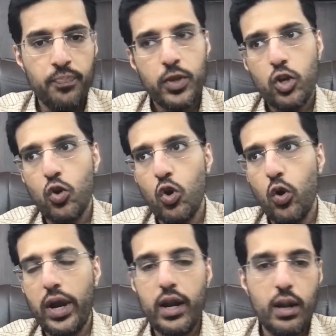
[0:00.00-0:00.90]
You know,
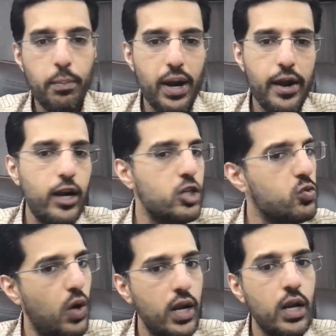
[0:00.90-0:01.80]
independents
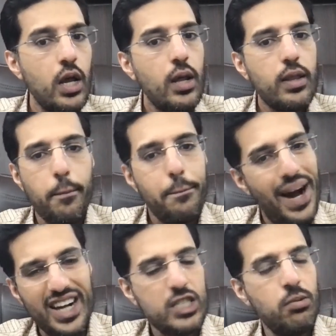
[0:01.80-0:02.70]
won the
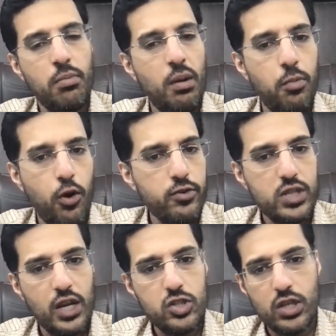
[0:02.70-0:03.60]
maximum number of
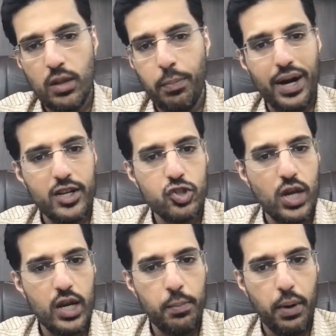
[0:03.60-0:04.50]
seats in the
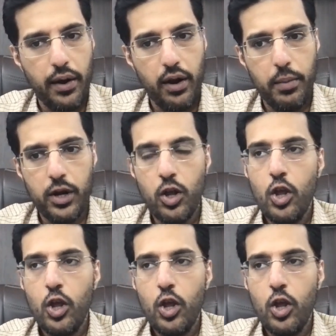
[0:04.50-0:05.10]
Pakistani parliament.